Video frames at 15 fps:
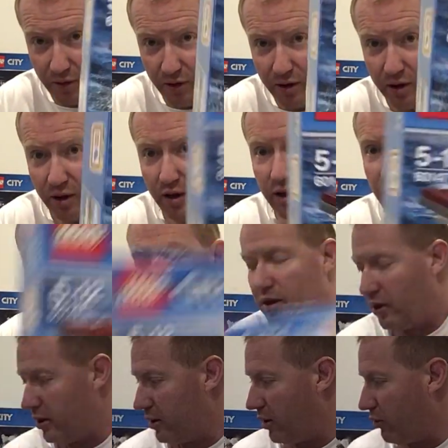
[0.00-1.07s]
got
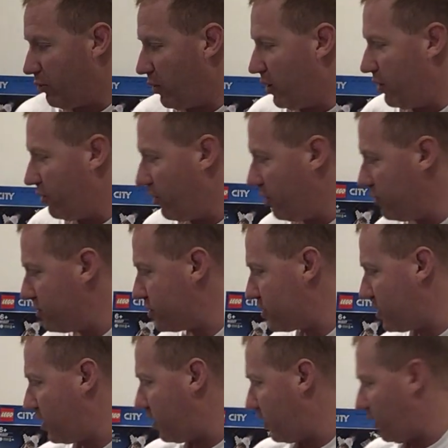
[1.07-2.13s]
another one of those
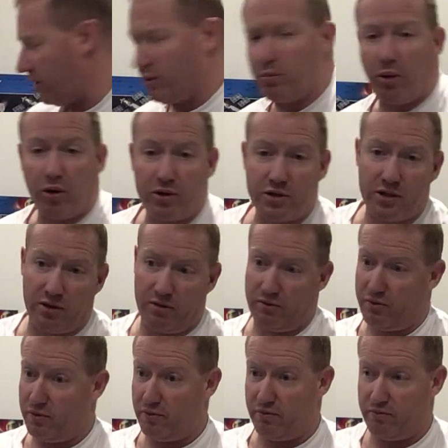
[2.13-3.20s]
in a box of,
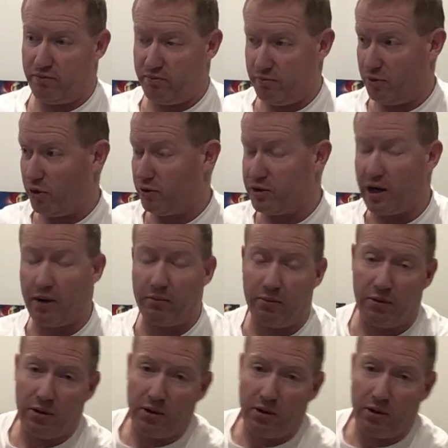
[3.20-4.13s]
or a tub